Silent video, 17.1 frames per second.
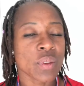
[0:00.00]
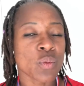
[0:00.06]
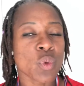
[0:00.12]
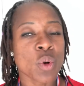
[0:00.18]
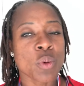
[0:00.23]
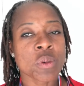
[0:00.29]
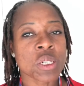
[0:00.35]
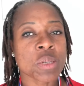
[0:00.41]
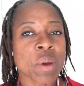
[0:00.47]

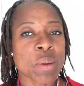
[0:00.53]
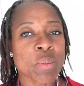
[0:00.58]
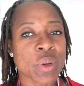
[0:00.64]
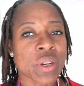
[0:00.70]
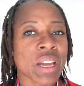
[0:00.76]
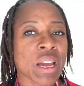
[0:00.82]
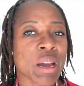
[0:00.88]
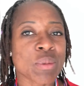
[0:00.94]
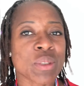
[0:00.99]
Warmed my
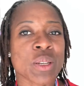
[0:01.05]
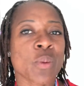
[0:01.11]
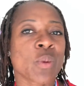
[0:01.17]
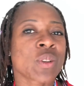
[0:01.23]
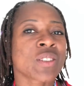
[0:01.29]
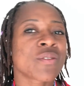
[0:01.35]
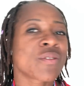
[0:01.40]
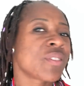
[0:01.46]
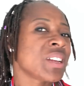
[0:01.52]
body up, so I
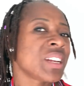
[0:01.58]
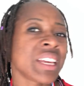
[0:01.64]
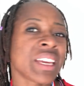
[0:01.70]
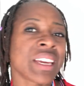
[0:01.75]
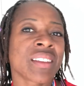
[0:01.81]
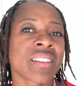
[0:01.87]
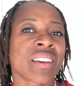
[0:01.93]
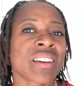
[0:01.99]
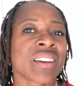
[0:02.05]
wasn't
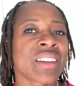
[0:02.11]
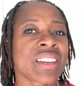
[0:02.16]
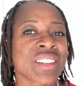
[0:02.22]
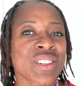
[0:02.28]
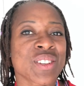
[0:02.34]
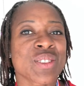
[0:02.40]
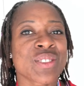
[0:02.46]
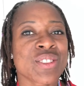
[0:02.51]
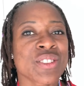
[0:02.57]
feeling the
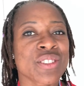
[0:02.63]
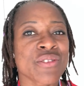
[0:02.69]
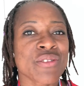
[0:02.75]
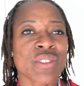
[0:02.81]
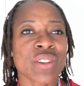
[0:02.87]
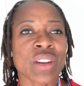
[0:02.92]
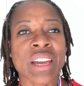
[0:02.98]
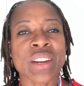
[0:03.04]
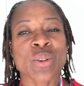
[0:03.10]
issues
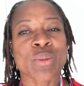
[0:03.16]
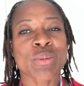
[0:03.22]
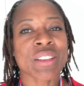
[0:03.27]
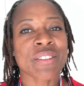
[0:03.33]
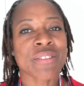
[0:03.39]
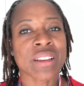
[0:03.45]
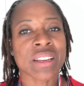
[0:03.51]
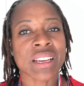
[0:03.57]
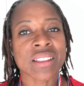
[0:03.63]
I normally
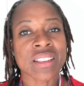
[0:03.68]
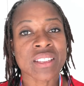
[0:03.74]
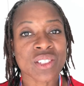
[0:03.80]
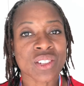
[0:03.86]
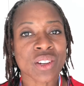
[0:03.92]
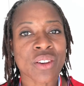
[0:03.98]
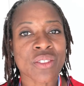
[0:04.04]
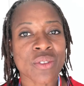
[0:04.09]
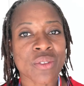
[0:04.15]
feel at the
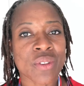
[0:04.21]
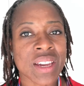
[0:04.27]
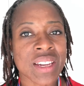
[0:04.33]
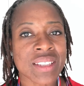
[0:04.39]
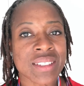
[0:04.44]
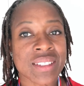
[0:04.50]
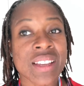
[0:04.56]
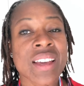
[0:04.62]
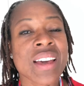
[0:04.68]
start of the
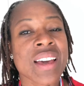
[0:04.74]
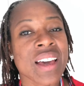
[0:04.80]
race.